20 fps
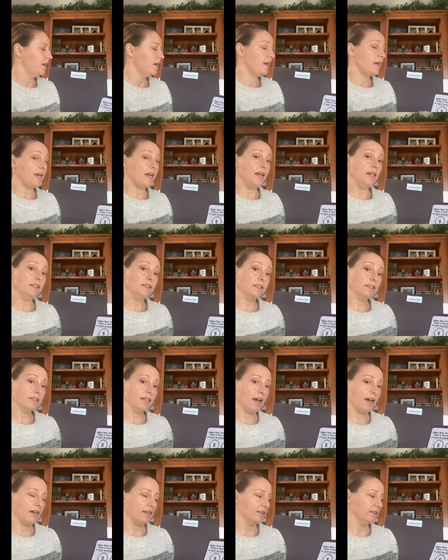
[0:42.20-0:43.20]
It
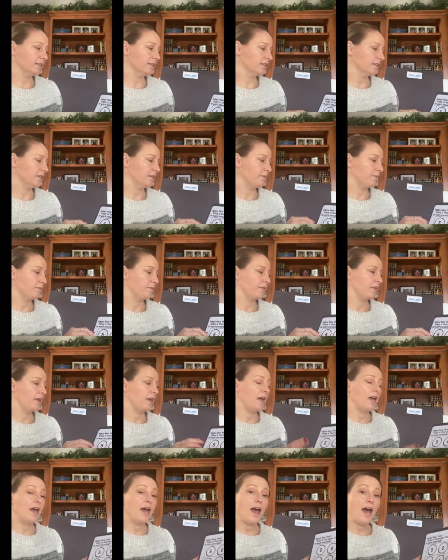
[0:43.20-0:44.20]
says,
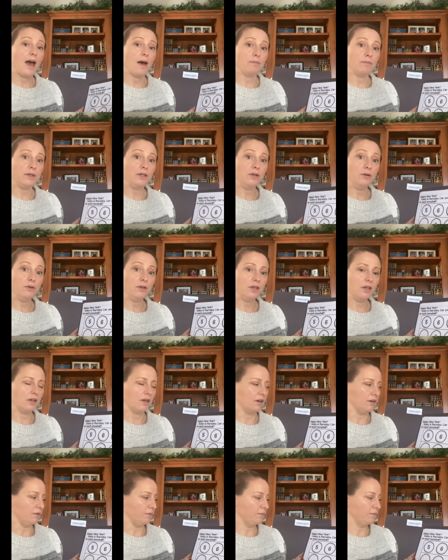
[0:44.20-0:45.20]
Happy New
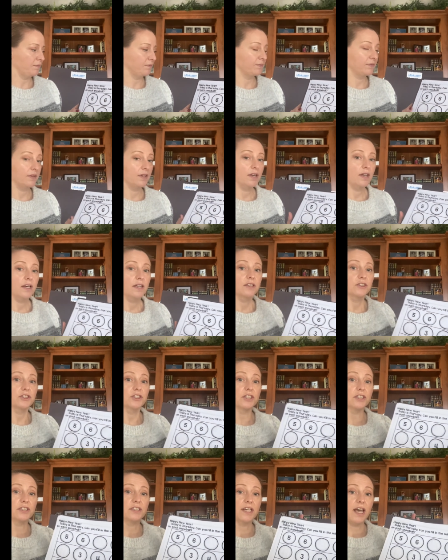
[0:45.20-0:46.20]
Year.
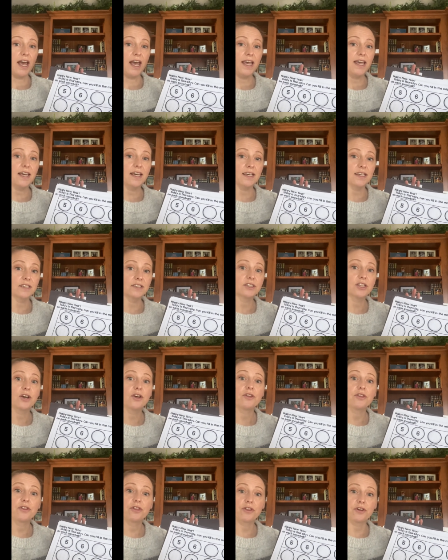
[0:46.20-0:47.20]
Today is
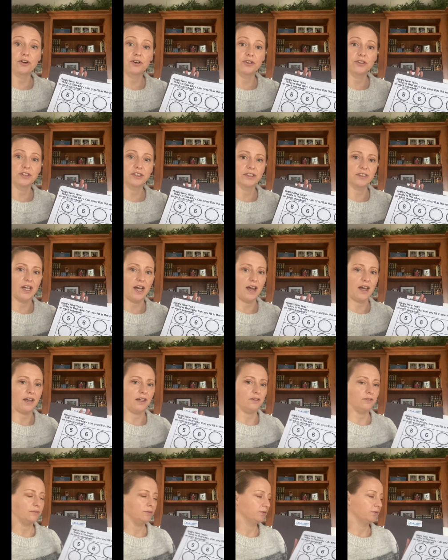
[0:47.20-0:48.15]
Thursday.